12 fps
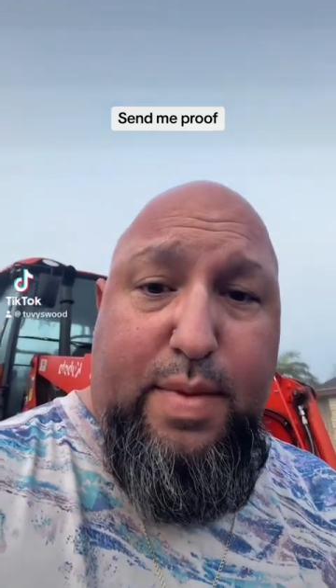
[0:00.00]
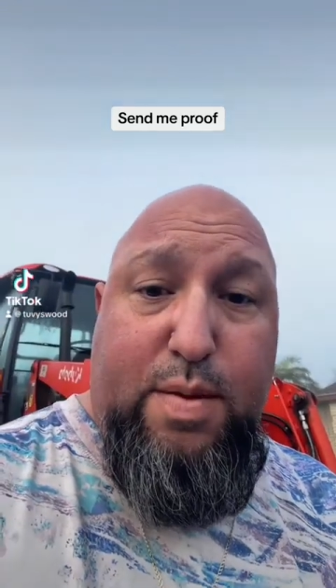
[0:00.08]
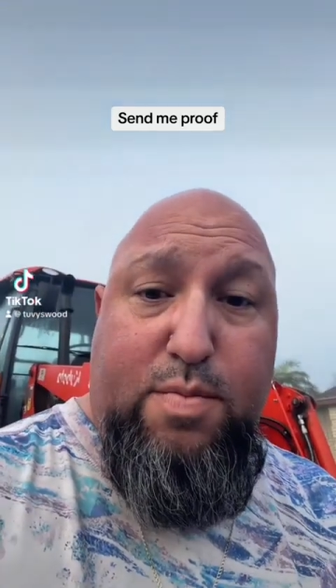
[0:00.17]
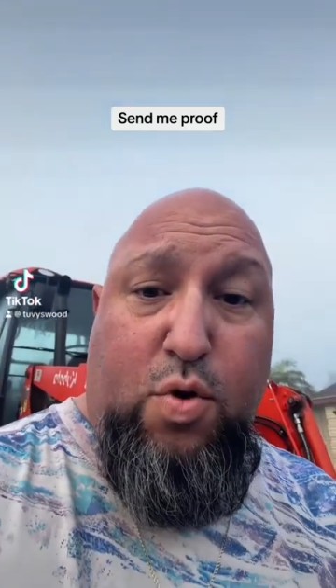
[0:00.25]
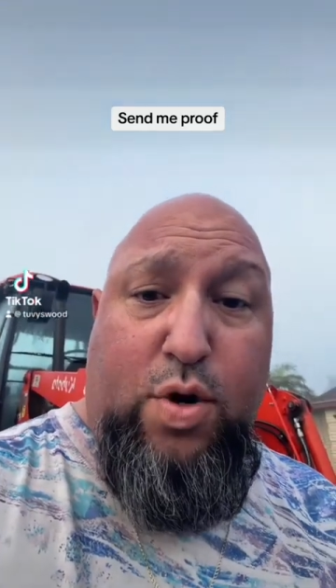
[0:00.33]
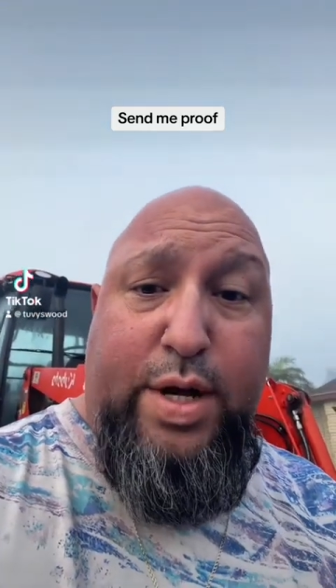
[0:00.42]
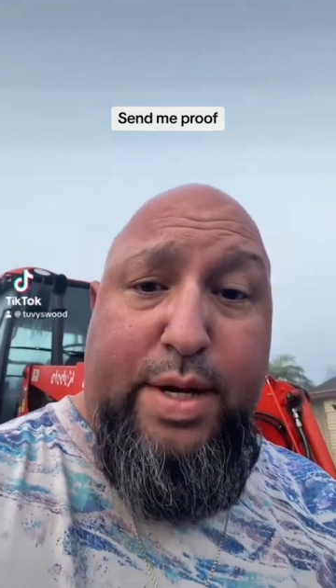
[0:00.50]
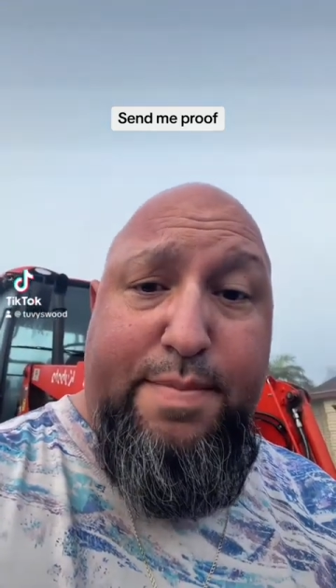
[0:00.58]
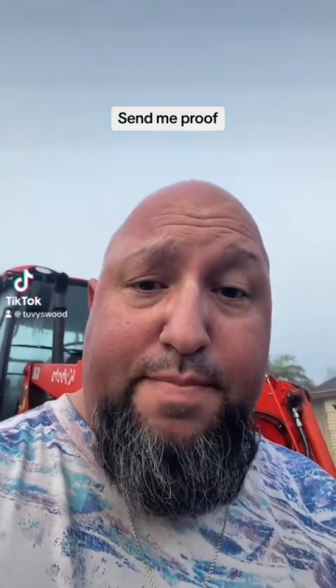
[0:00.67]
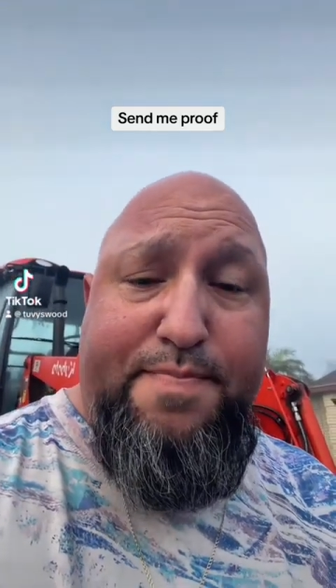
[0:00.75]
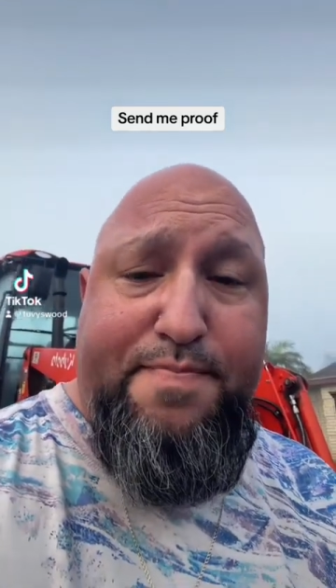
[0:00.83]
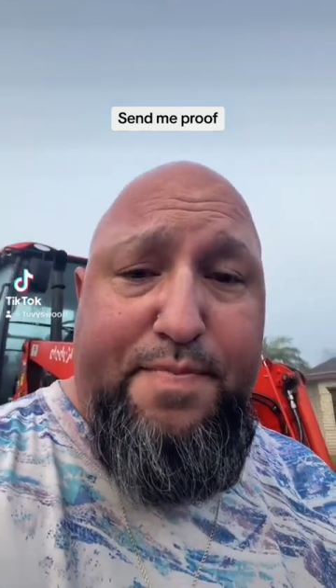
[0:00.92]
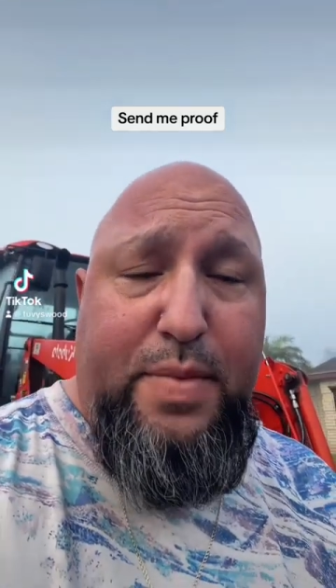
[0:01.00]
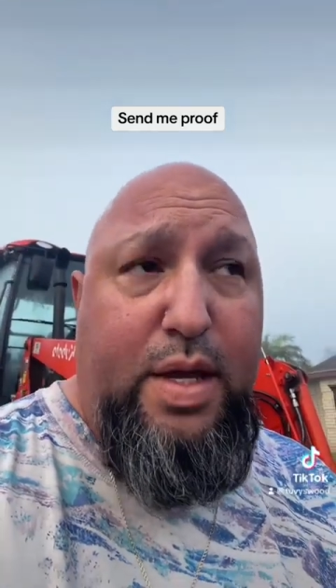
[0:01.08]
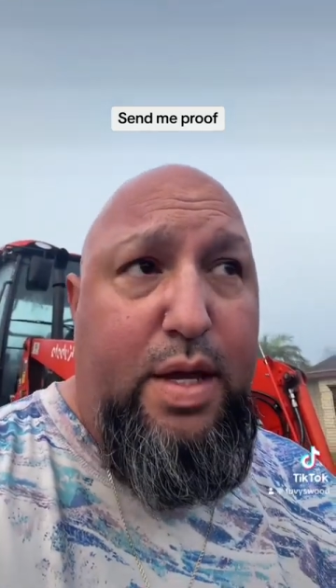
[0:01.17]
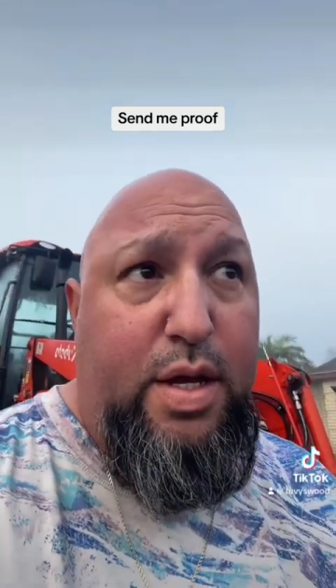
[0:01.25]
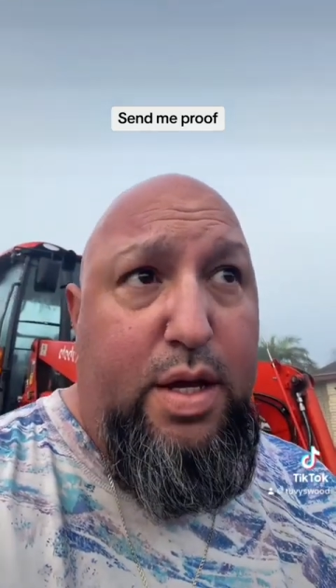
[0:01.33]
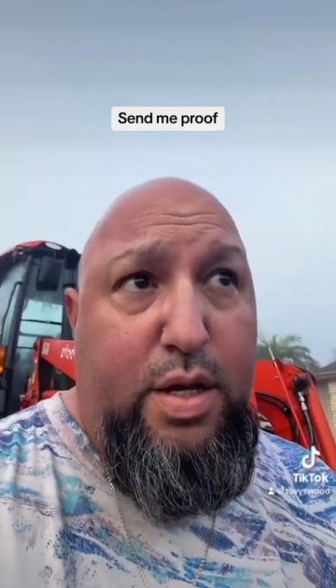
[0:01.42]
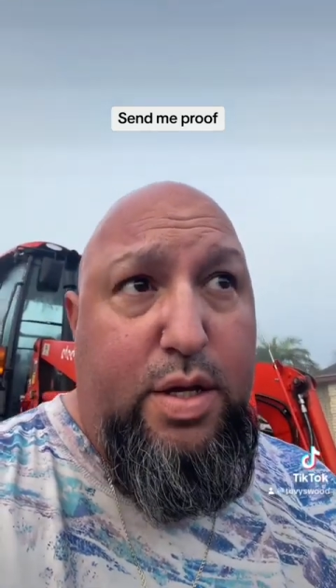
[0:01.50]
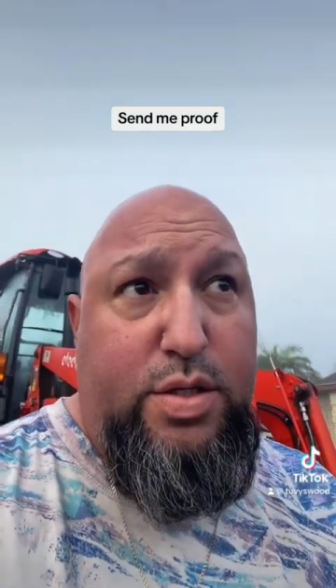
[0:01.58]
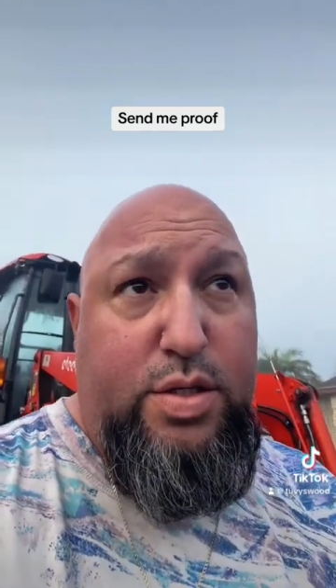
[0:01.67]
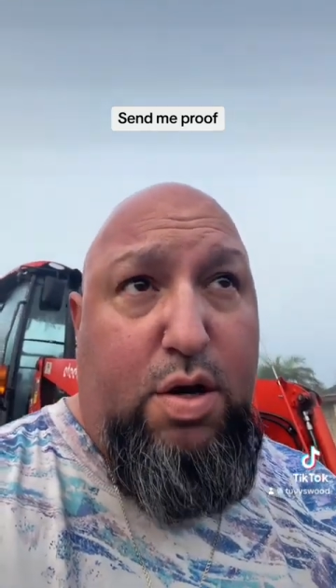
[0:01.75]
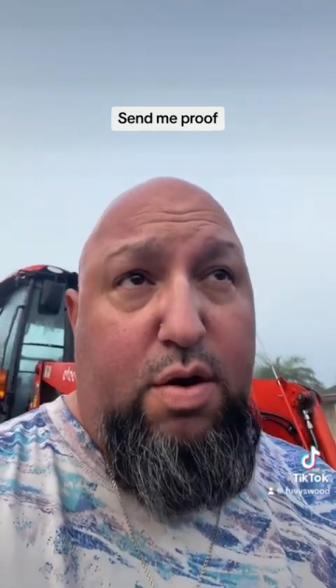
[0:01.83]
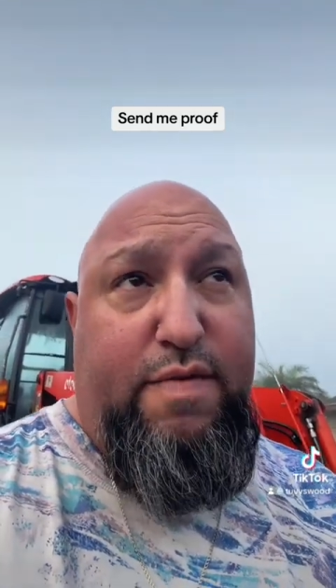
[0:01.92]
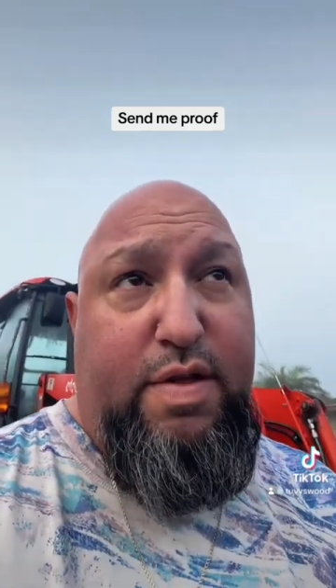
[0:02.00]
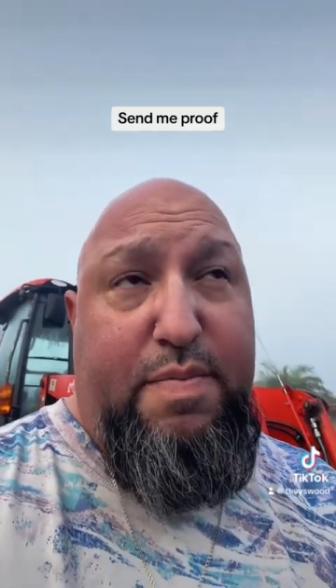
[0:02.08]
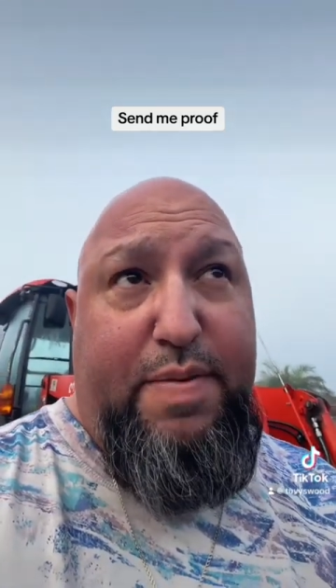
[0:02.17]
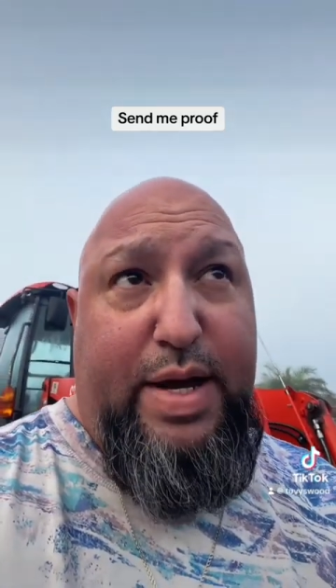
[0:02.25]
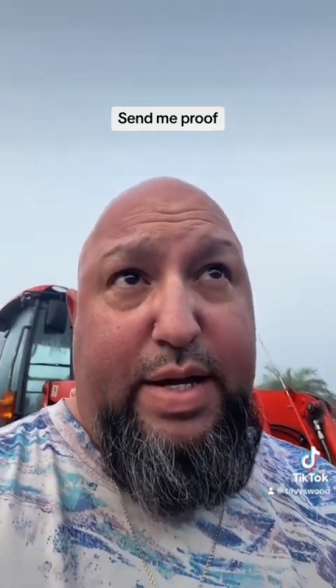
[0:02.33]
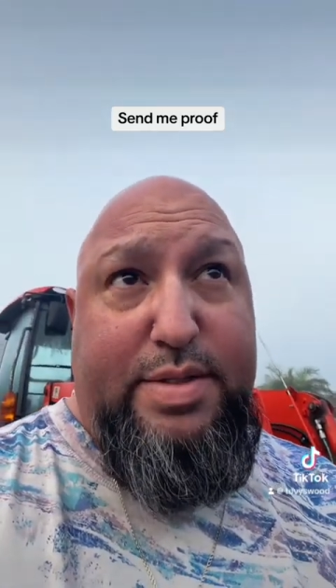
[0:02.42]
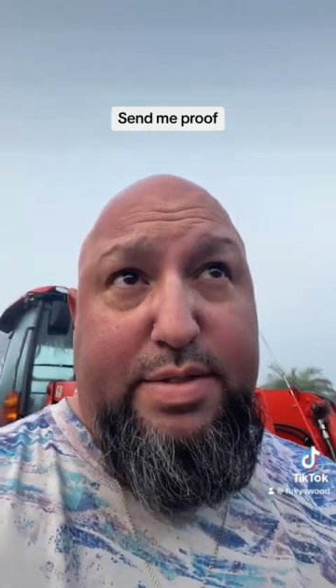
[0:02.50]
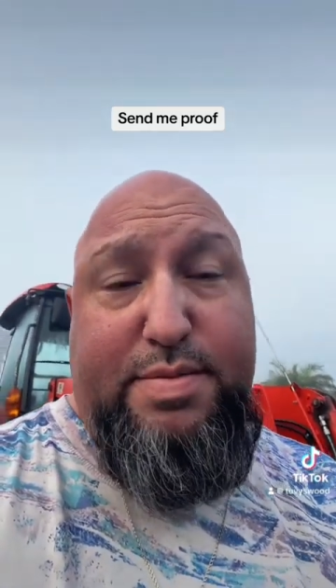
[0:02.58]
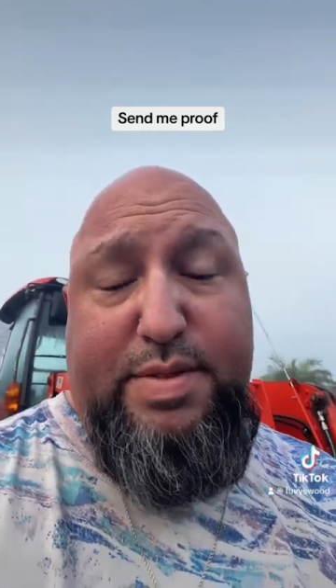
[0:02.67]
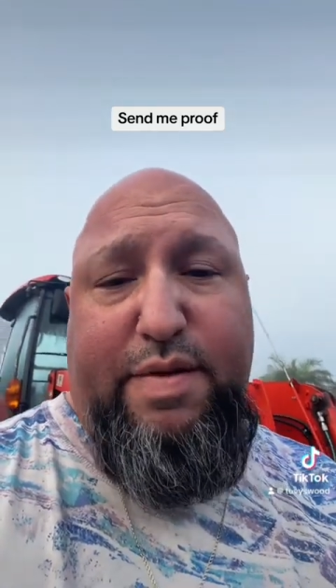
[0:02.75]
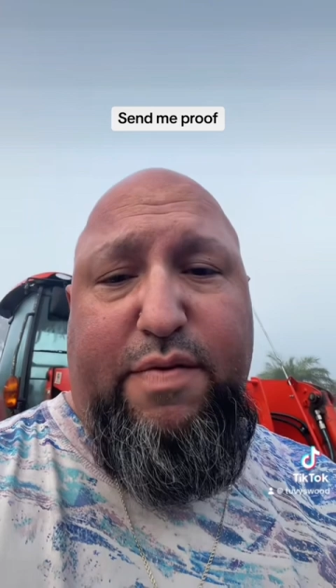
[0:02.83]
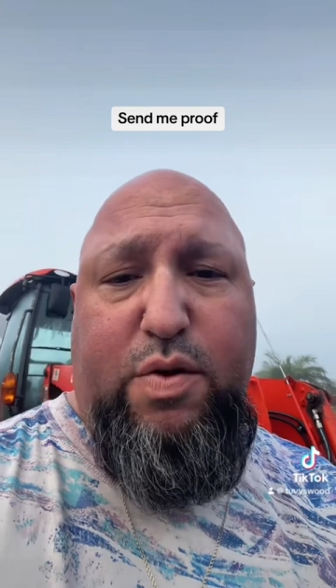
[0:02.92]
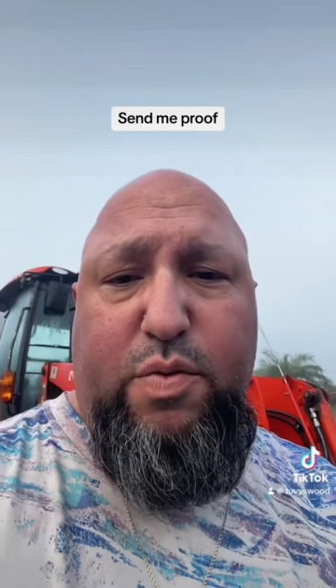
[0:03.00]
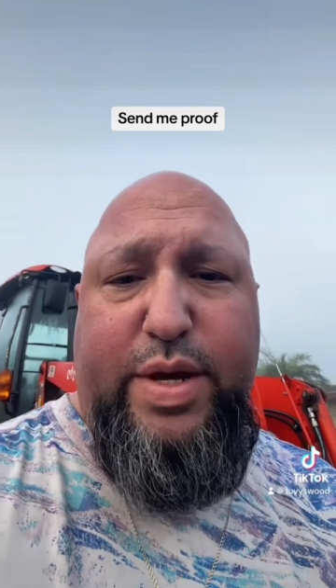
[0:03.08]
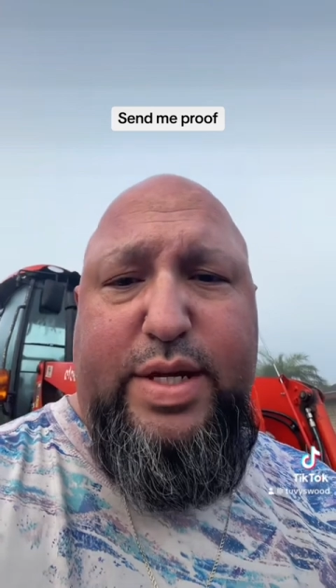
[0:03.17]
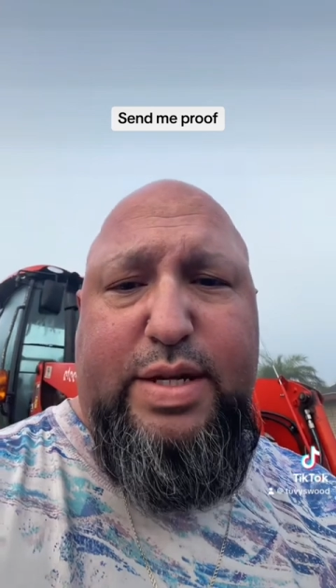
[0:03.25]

Morning. So over the past several weeks,